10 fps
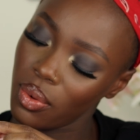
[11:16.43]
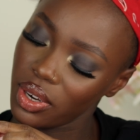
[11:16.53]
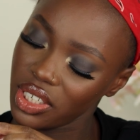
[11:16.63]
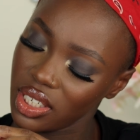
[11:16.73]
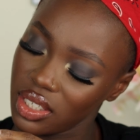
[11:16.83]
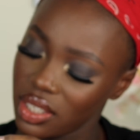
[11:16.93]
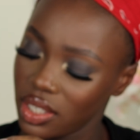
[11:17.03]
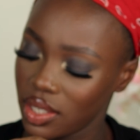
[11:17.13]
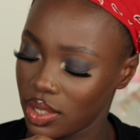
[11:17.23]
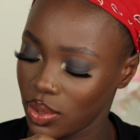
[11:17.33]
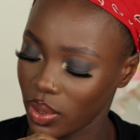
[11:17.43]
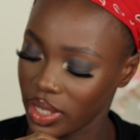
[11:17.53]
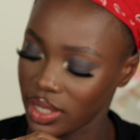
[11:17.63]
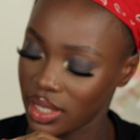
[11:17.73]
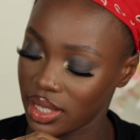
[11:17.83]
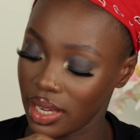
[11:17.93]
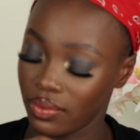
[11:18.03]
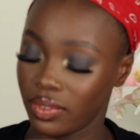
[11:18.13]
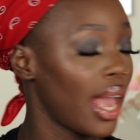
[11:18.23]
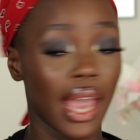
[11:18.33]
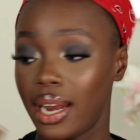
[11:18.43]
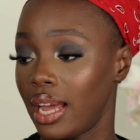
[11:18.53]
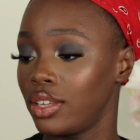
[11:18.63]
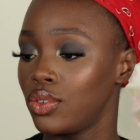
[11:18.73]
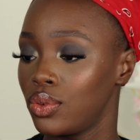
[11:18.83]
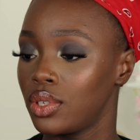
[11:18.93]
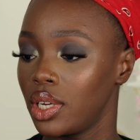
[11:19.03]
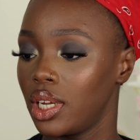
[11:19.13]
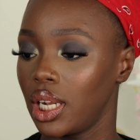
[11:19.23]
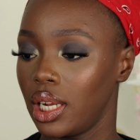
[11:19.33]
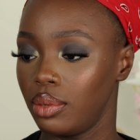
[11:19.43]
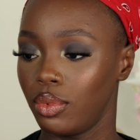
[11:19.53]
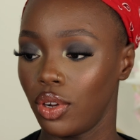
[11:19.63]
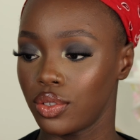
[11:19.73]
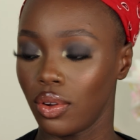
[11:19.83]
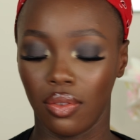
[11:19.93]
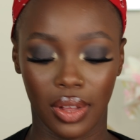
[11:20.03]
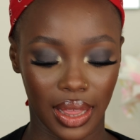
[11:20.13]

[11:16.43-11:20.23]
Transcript: what shade is this, 27, and I used a clear lip gloss over